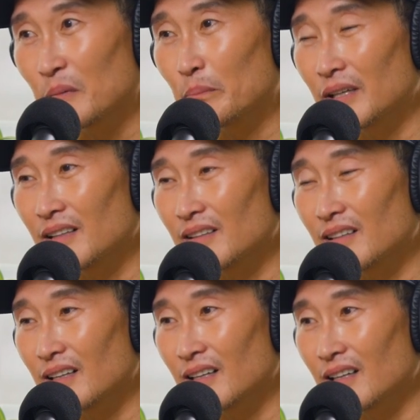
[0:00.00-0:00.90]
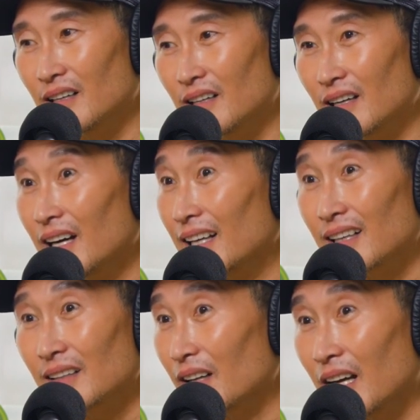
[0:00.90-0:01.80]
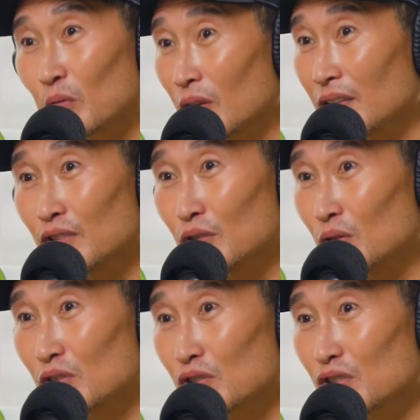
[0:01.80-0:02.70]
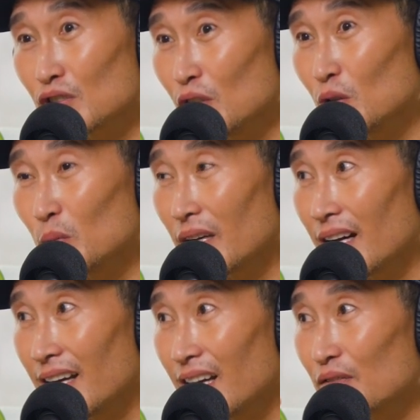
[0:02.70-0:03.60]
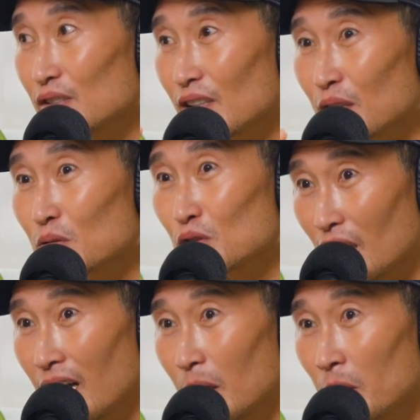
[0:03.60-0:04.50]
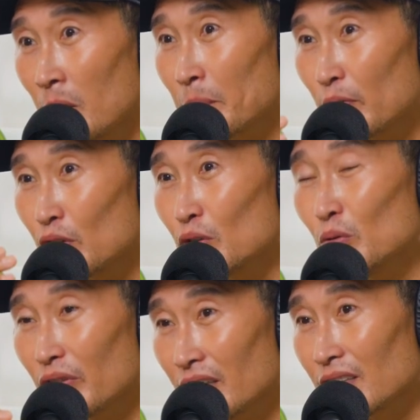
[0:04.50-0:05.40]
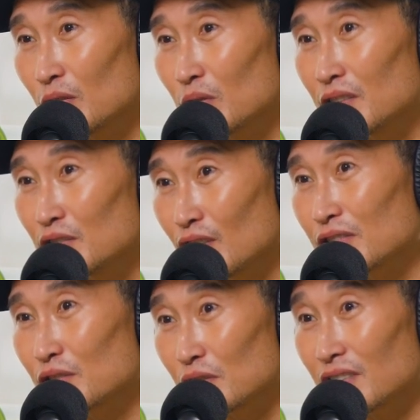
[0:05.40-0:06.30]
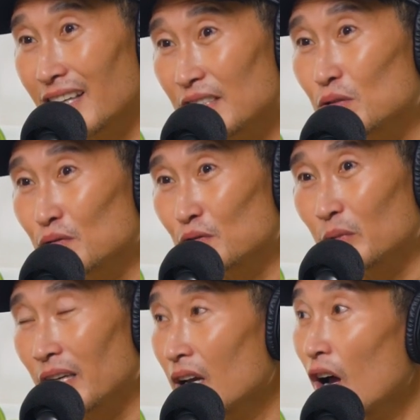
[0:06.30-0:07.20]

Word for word: But uh, I, I would love to do this show, but I have this other job. Do you think you could adjust your schedule for me?